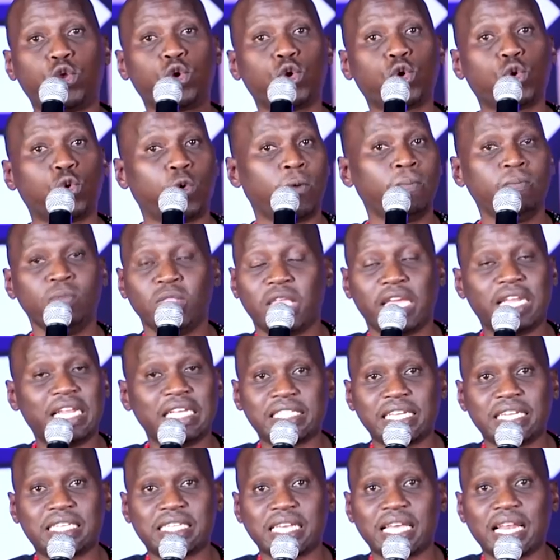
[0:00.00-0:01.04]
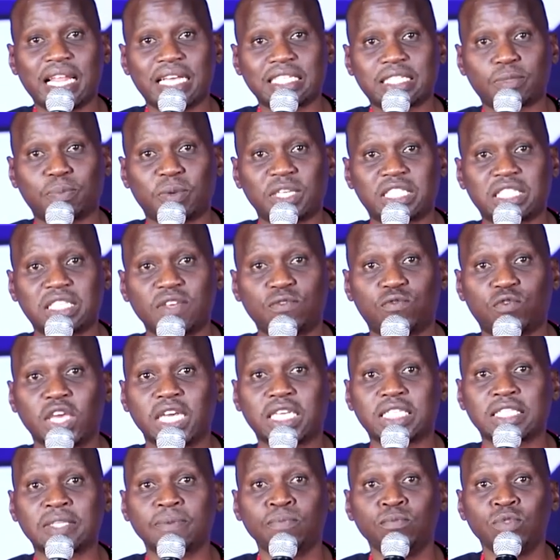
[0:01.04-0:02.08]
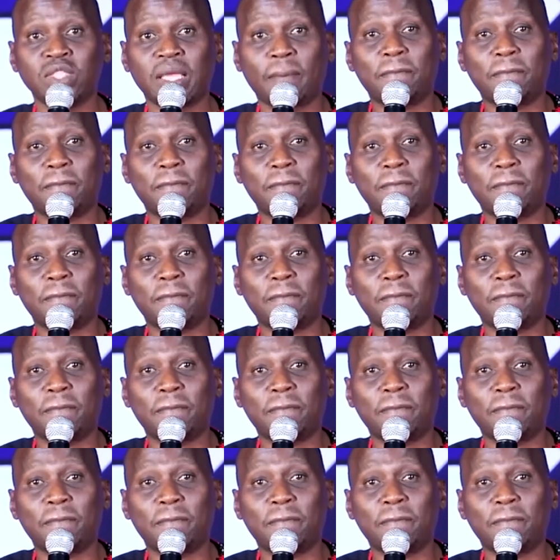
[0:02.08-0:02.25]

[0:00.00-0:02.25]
don't know. It doesn't tell us specifics.